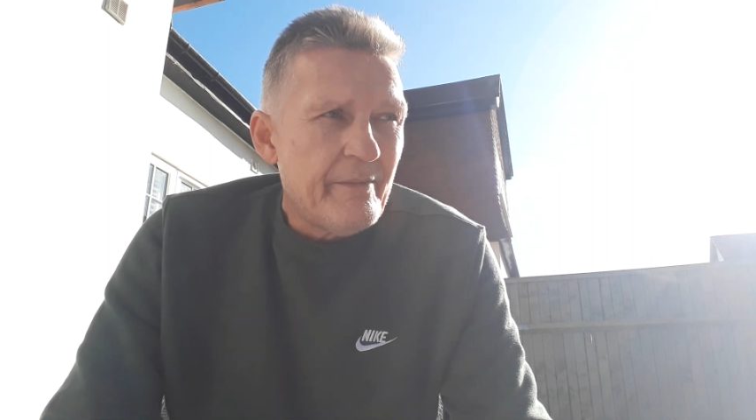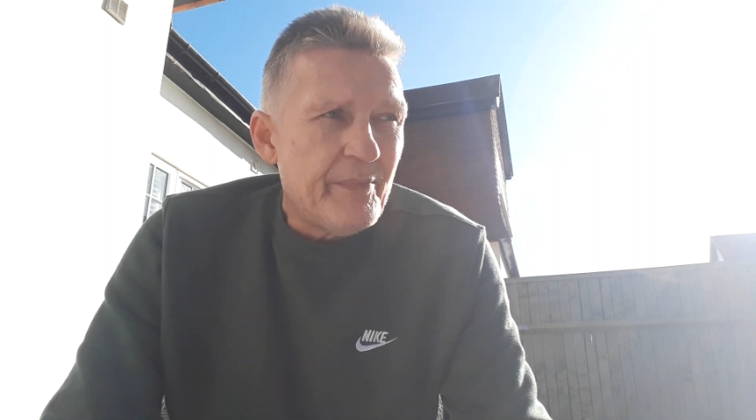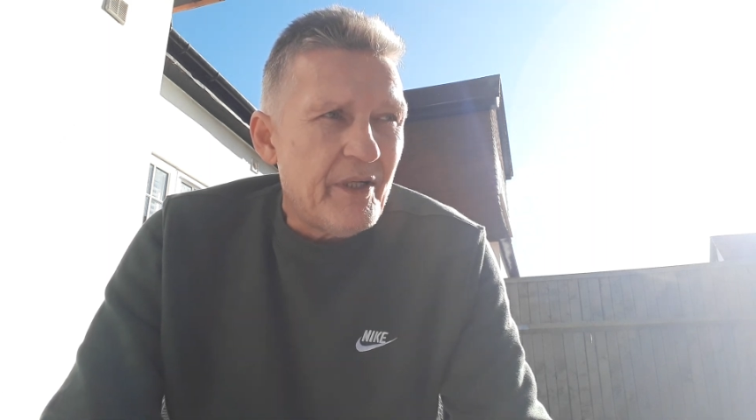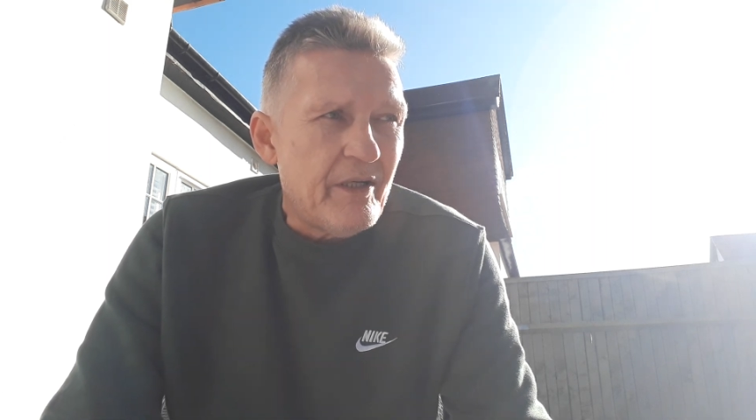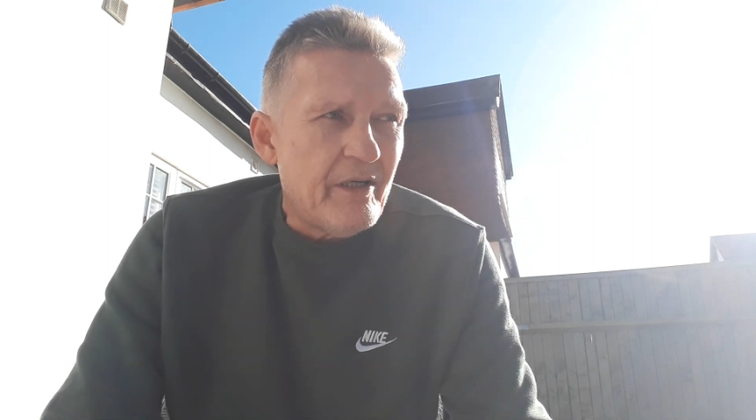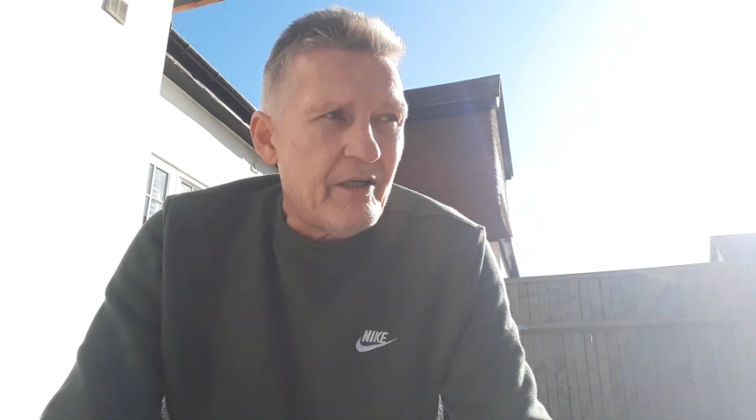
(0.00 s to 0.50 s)

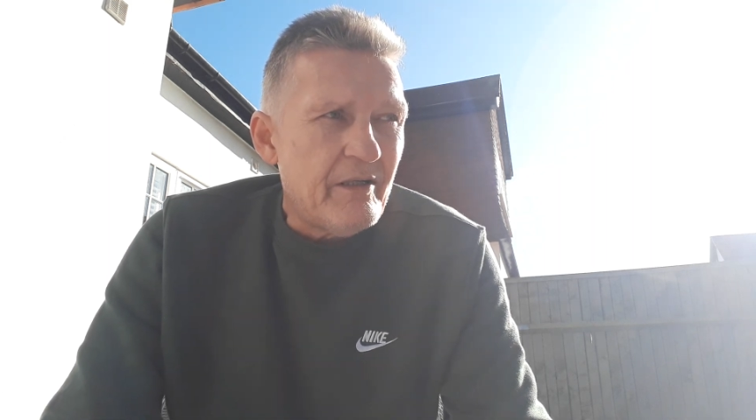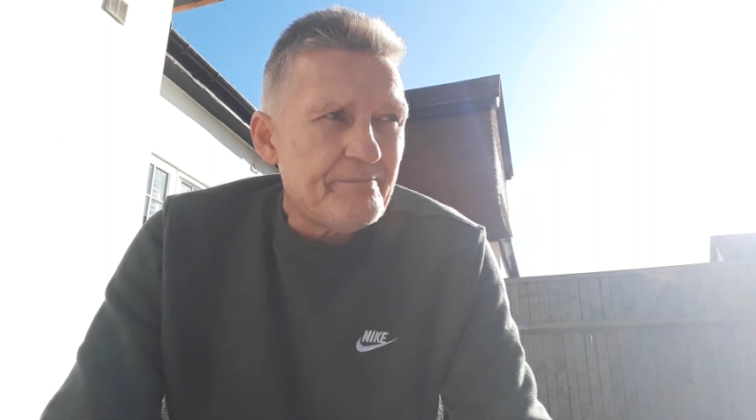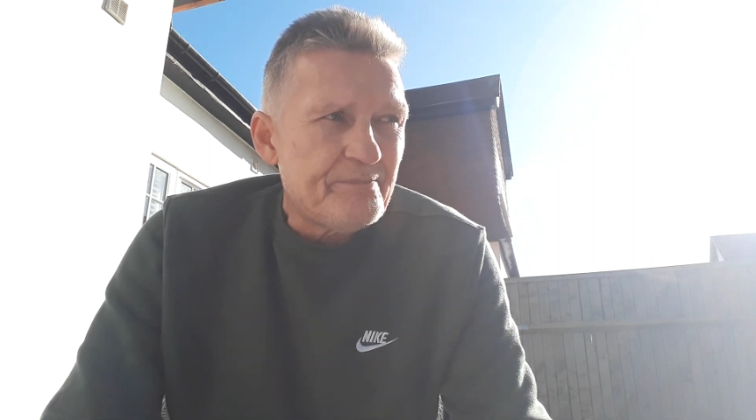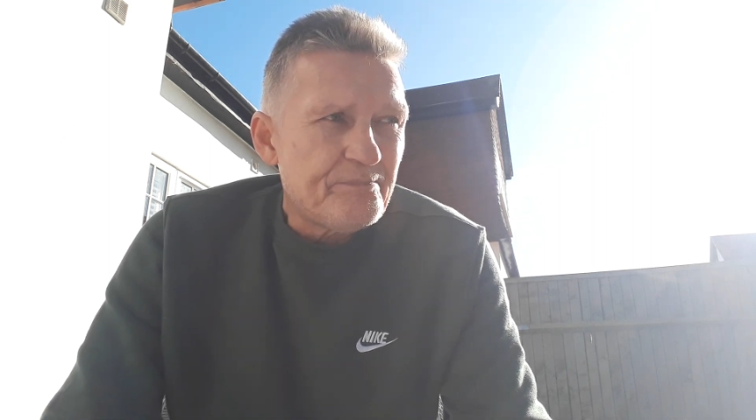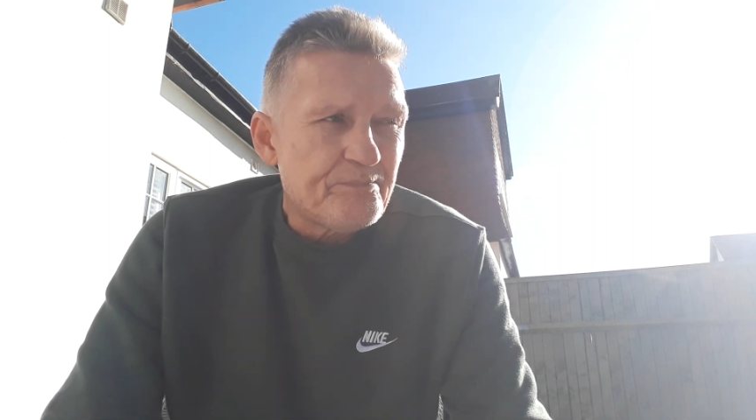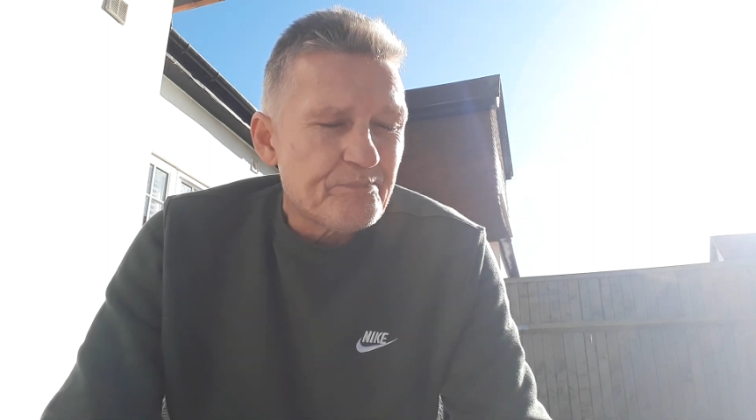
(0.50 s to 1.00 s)
But
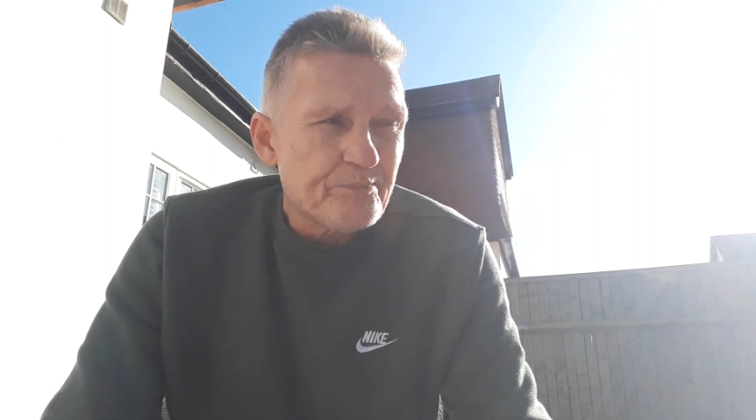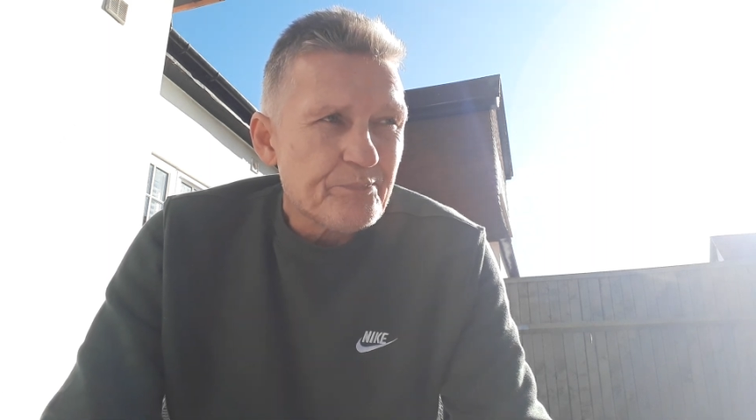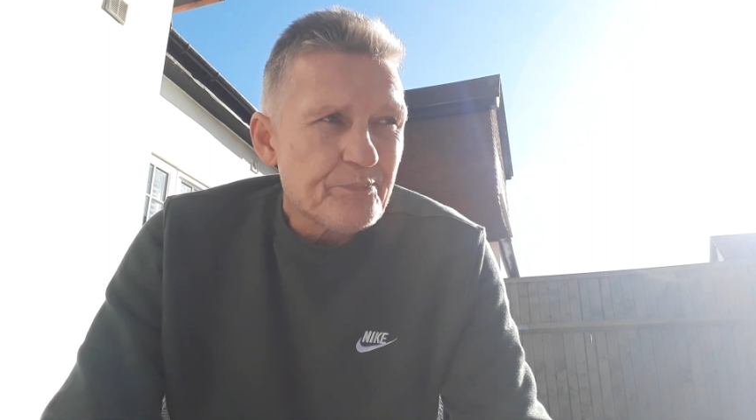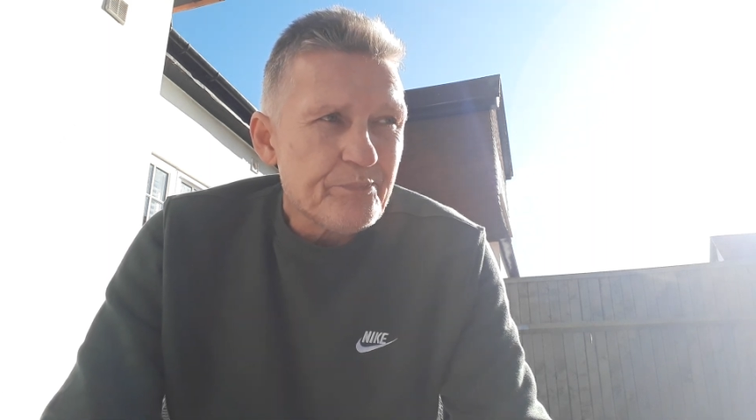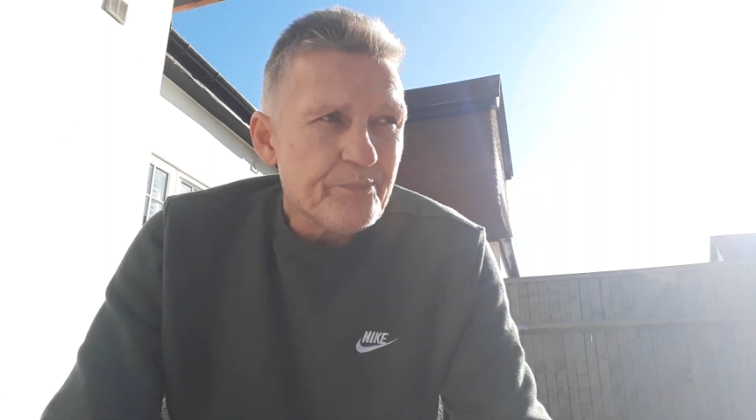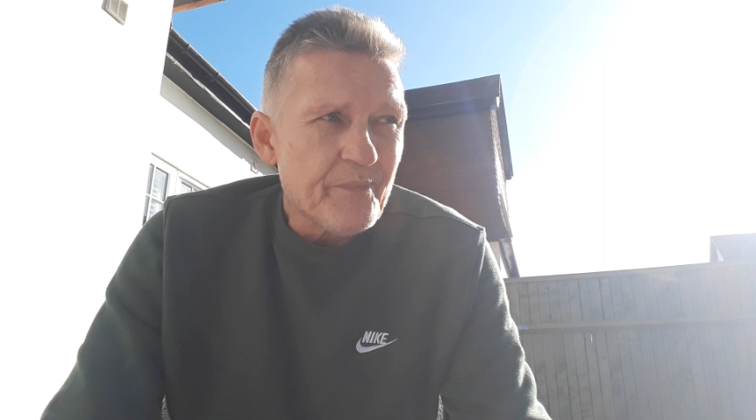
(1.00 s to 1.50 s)

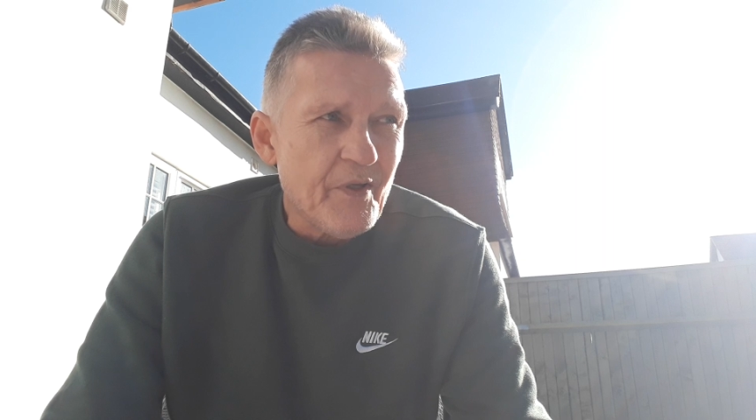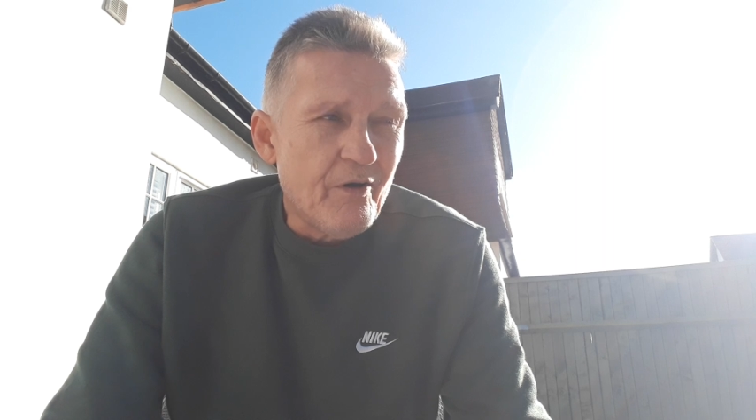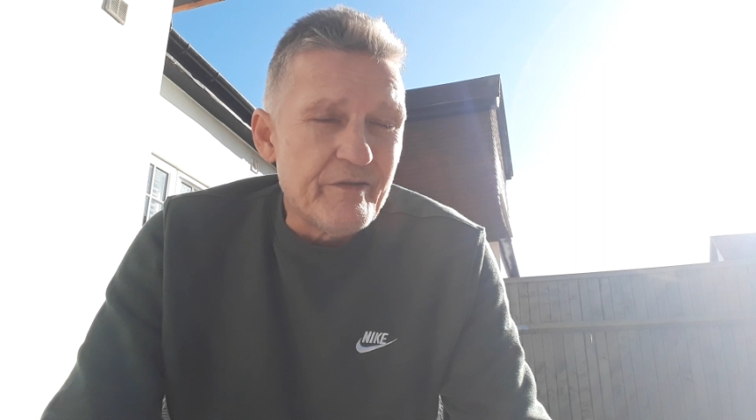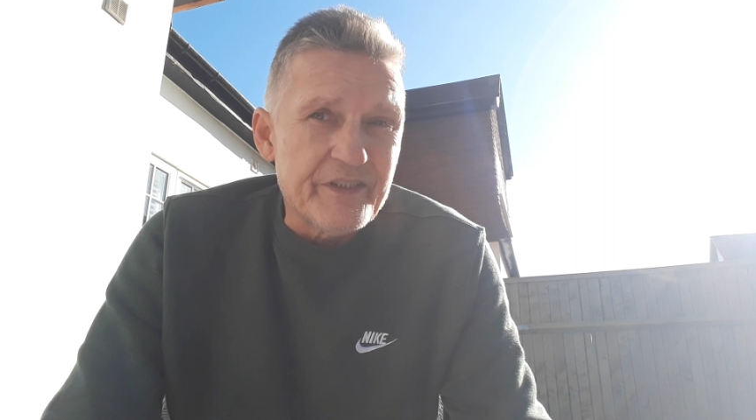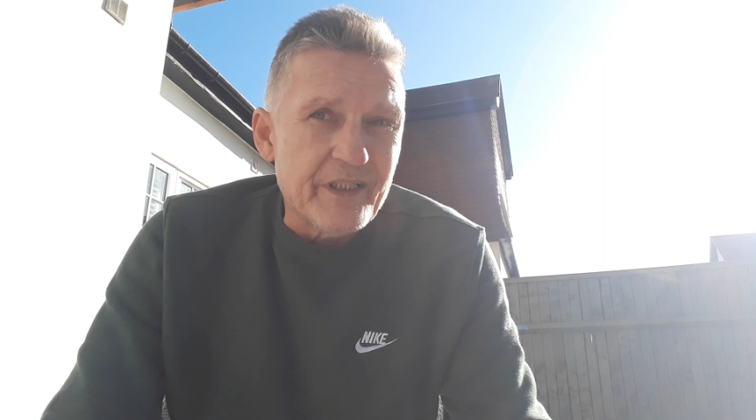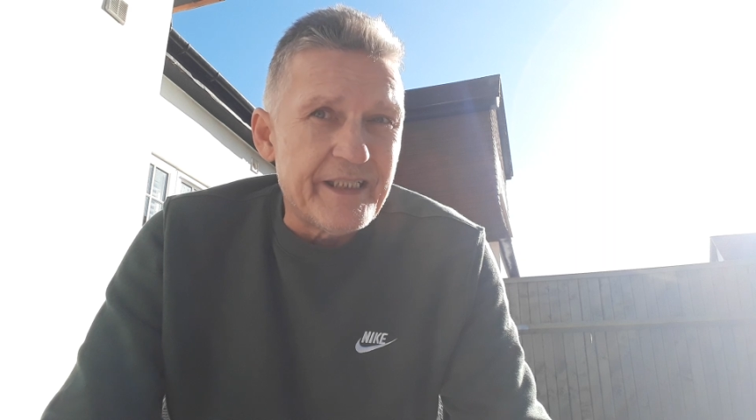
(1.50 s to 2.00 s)

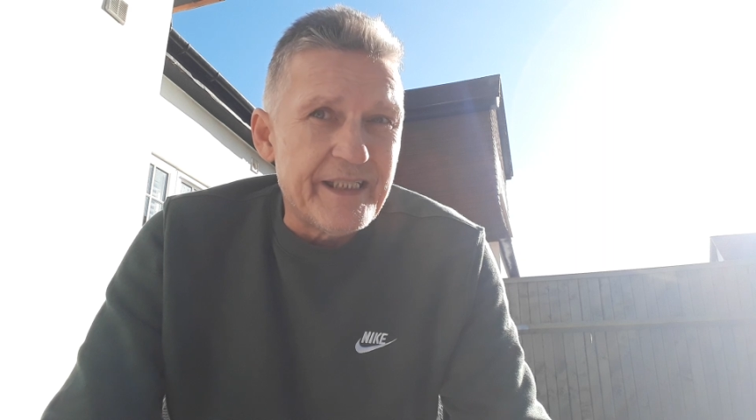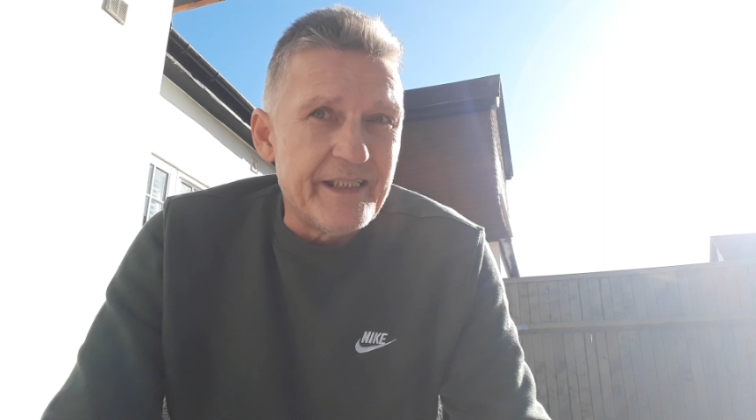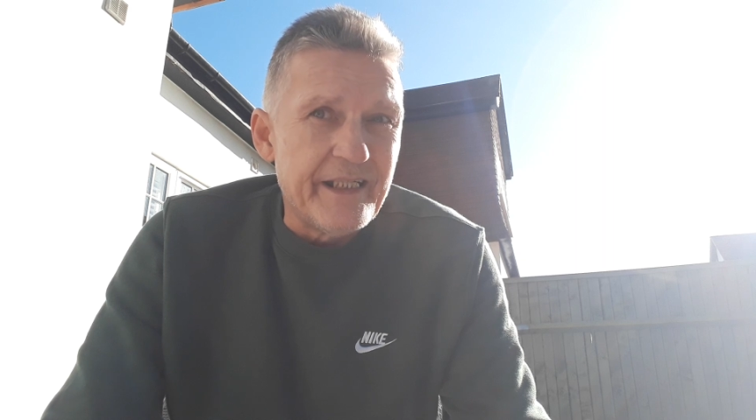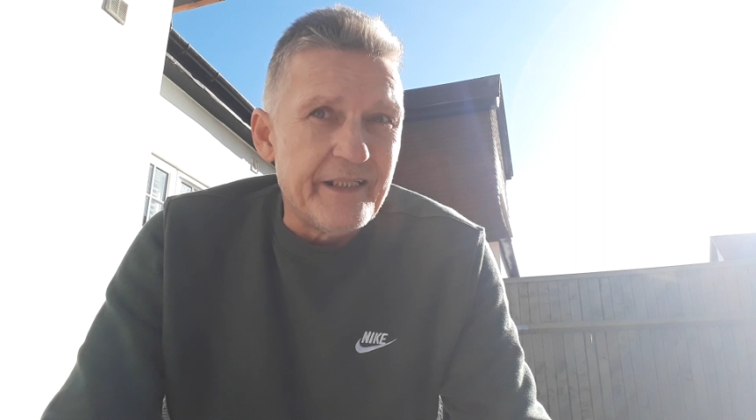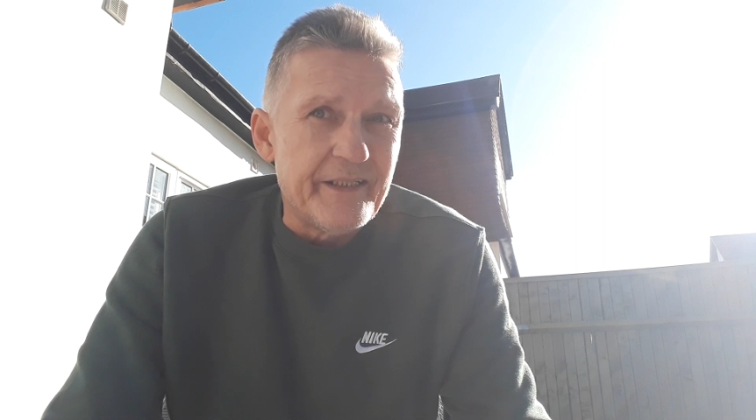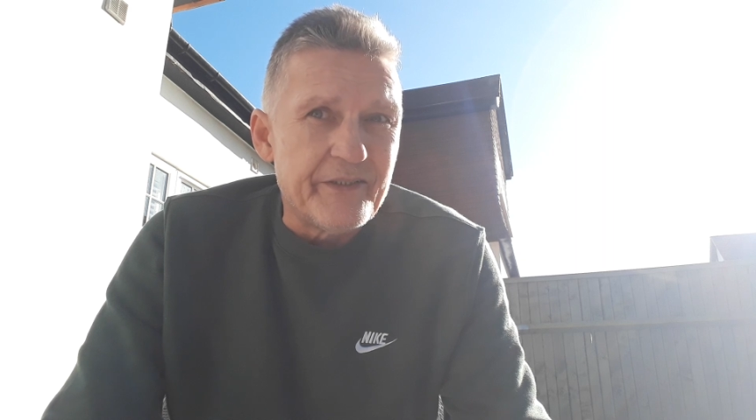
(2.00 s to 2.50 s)
obviously he
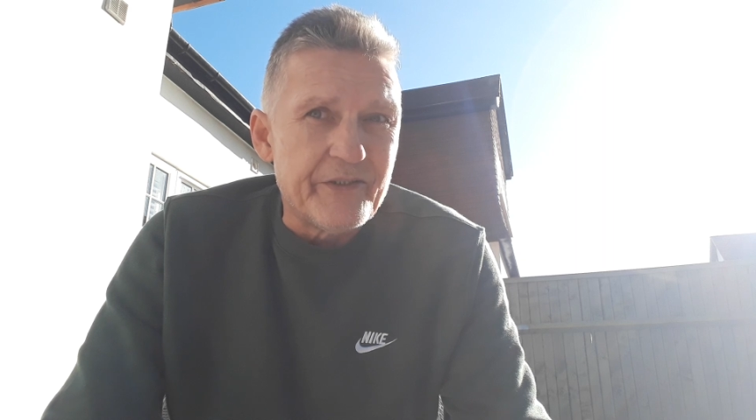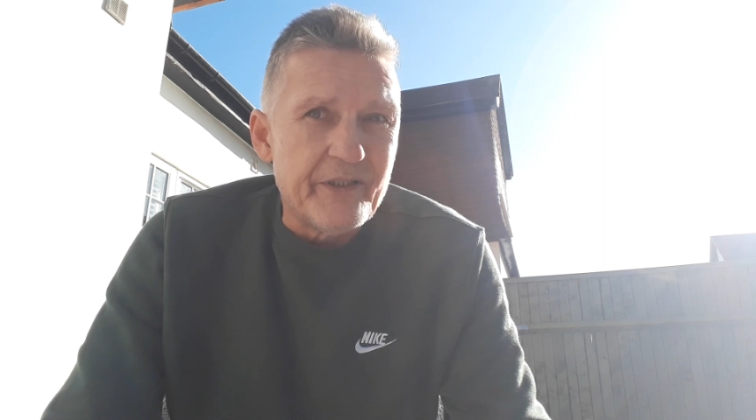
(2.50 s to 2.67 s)
didn't,